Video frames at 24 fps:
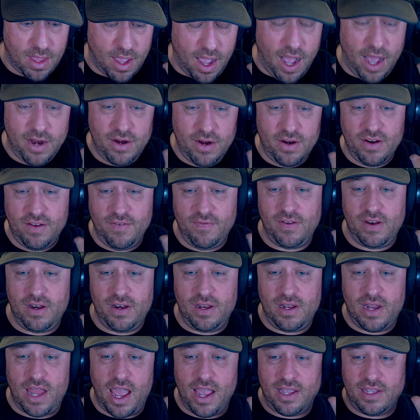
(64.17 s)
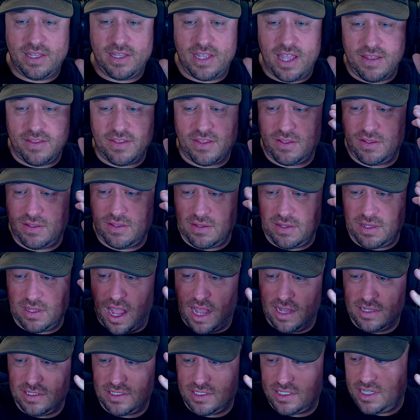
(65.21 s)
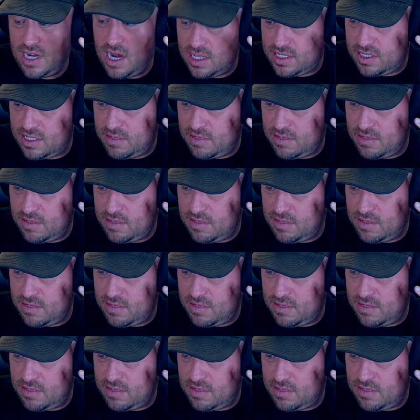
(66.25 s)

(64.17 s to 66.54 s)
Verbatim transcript: I don't even like that. It's not